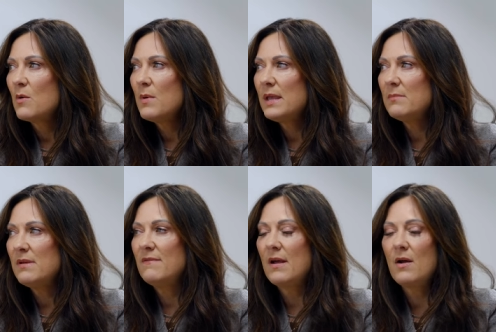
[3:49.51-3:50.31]
We can
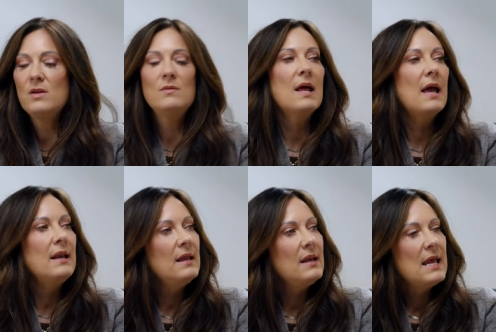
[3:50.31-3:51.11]
be very
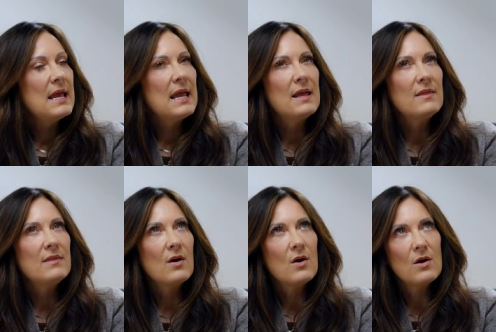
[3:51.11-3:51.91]
united in
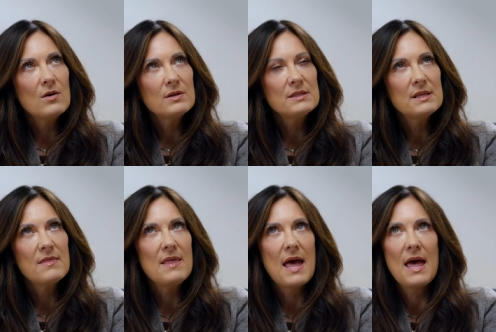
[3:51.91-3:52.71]
the hurts
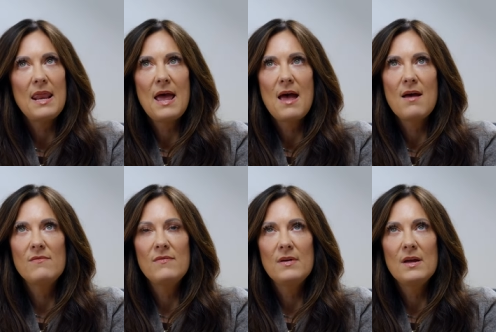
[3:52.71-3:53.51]
that have